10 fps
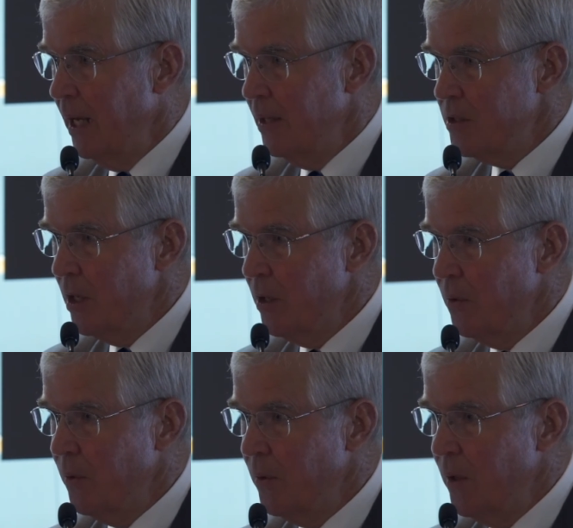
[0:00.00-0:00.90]
And
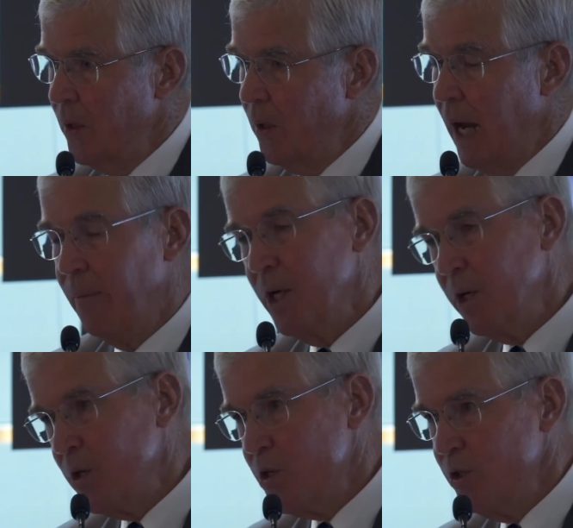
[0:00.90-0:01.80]
so I would
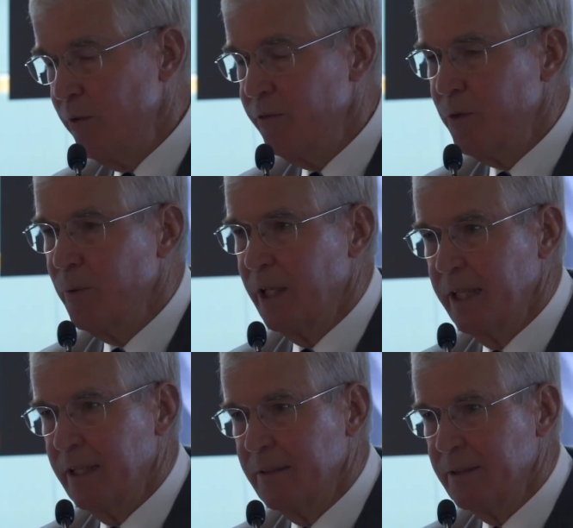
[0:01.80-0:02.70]
encourage you, if you're
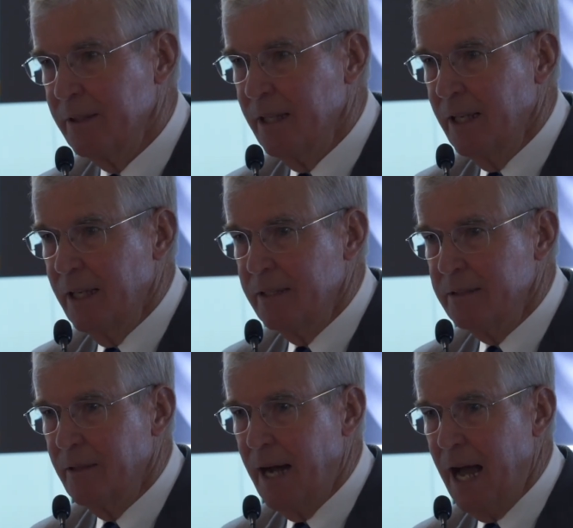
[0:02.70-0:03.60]
willing,
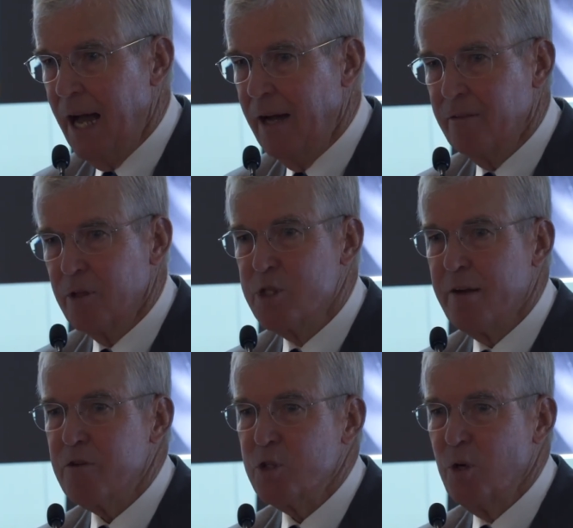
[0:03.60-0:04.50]
to have a
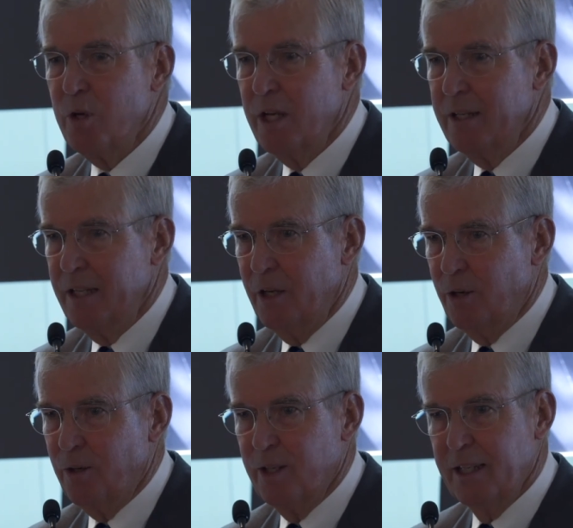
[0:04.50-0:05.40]
Jeffersonian
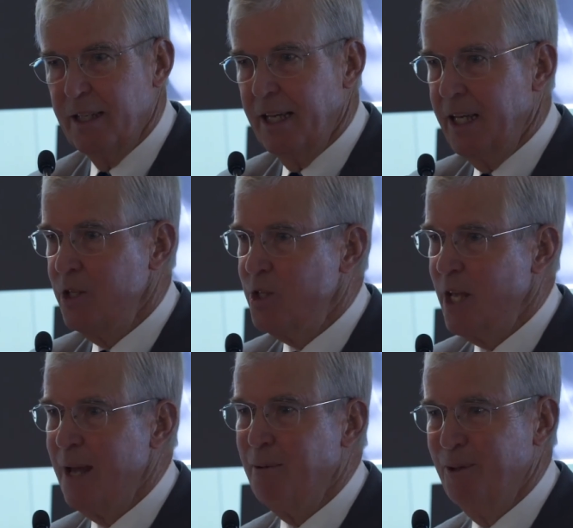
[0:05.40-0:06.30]
dinner at each
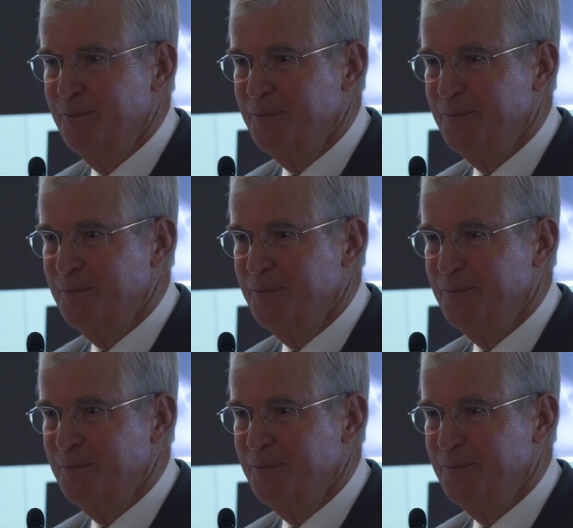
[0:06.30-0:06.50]
table.